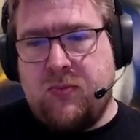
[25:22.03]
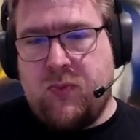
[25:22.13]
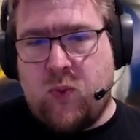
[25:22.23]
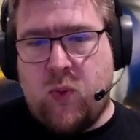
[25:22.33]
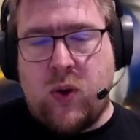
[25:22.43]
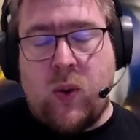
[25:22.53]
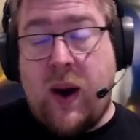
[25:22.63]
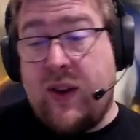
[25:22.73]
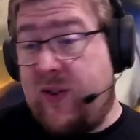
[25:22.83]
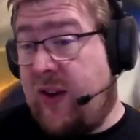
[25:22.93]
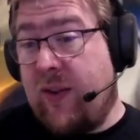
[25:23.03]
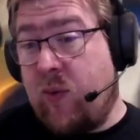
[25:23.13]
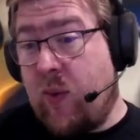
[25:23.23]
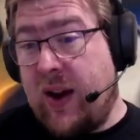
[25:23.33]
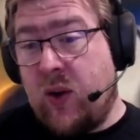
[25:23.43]
Requires you to have
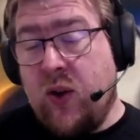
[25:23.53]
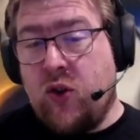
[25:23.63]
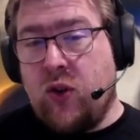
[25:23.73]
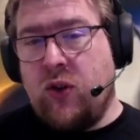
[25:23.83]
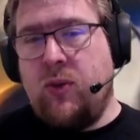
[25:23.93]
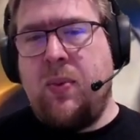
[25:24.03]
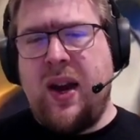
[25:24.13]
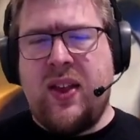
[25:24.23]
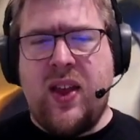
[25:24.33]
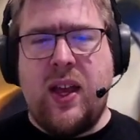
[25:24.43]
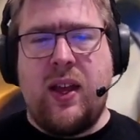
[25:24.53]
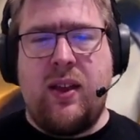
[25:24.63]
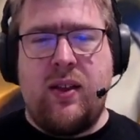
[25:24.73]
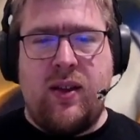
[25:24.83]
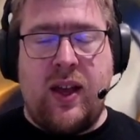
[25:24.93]
ready creatures, but I
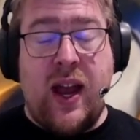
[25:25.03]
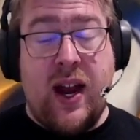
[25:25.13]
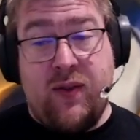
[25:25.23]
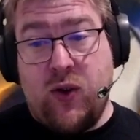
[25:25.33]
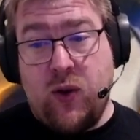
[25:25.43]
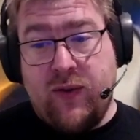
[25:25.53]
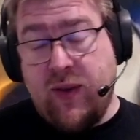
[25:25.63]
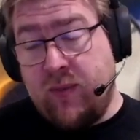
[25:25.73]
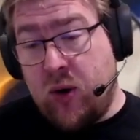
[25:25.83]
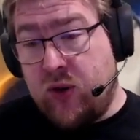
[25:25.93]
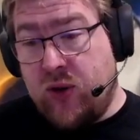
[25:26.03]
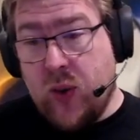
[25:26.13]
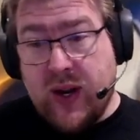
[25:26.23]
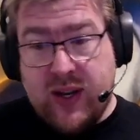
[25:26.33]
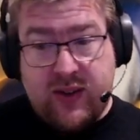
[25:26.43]
think again, if you have Mars
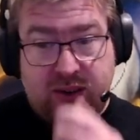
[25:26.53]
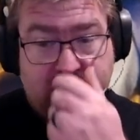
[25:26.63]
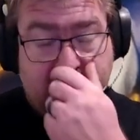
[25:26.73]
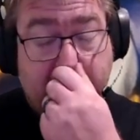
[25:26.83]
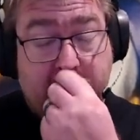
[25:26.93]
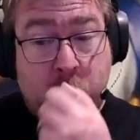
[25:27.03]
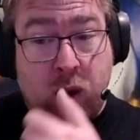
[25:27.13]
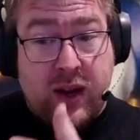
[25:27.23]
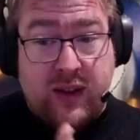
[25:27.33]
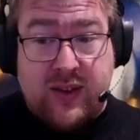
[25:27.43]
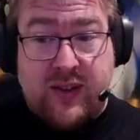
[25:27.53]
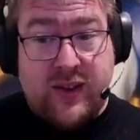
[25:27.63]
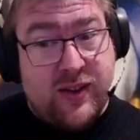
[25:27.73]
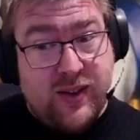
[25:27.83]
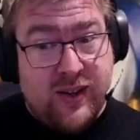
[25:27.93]
tokens, if you have
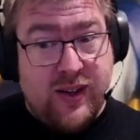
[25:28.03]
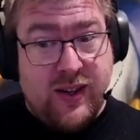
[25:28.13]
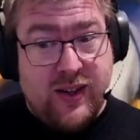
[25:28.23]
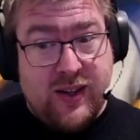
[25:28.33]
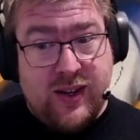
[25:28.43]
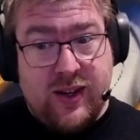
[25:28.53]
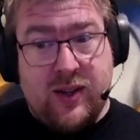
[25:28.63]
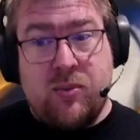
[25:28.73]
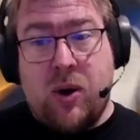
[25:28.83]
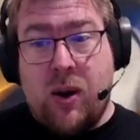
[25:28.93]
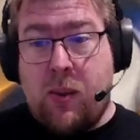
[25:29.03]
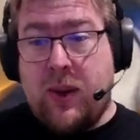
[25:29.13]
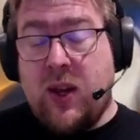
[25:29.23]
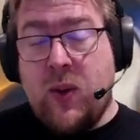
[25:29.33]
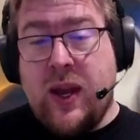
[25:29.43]
grunts,
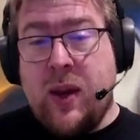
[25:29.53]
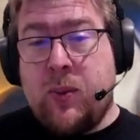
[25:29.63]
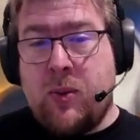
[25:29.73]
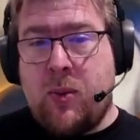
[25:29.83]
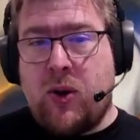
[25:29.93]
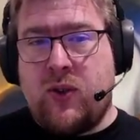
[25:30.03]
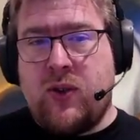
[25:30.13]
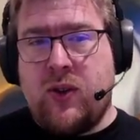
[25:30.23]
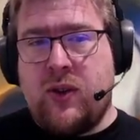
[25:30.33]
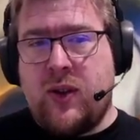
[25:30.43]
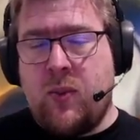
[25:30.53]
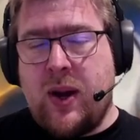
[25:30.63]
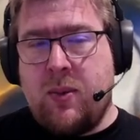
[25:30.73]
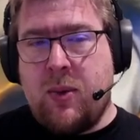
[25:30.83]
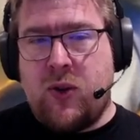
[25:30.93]
probably you keep some
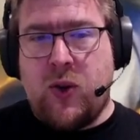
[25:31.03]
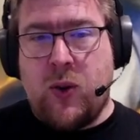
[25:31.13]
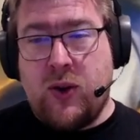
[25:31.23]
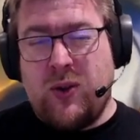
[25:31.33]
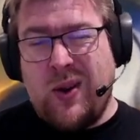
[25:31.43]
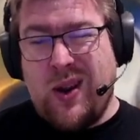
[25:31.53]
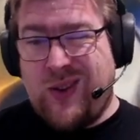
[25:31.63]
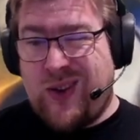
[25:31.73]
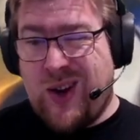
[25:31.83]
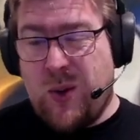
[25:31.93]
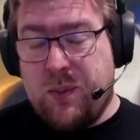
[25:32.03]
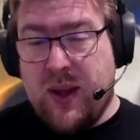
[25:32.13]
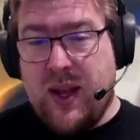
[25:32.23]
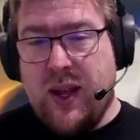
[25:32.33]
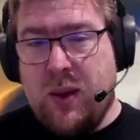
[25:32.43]
ready Mars tokens around. So,
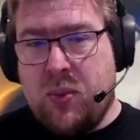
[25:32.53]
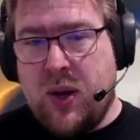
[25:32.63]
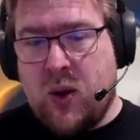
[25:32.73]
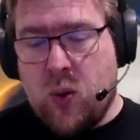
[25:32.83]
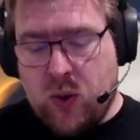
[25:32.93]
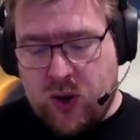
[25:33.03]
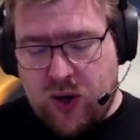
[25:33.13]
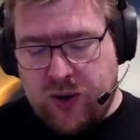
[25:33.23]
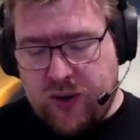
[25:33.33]
pretty cool card.